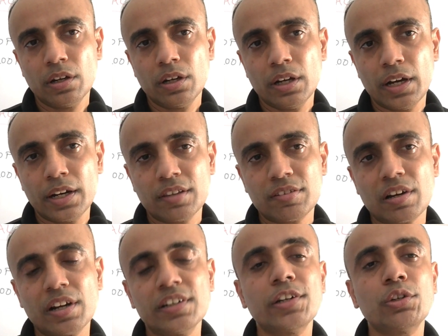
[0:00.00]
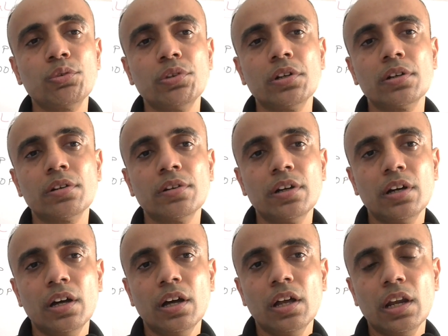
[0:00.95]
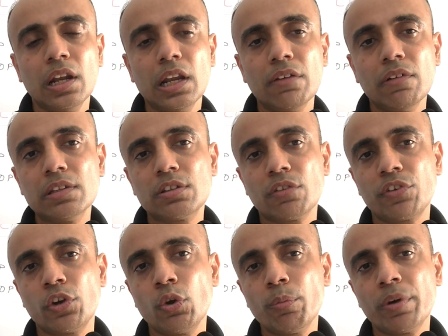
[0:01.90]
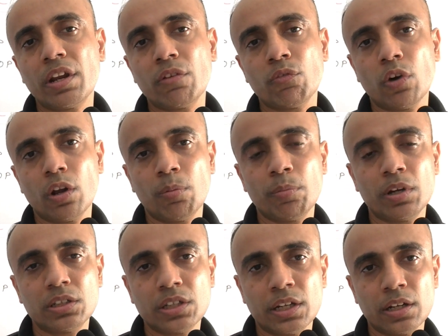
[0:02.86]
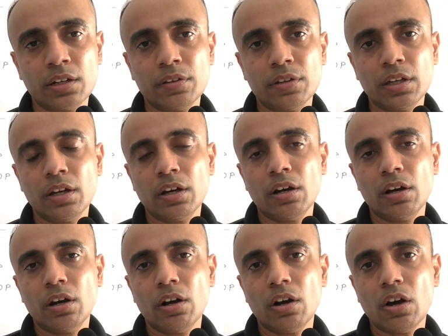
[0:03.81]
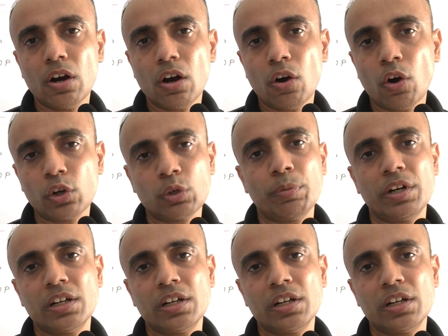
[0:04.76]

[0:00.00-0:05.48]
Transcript: and it's related to the levels of human involvement in automated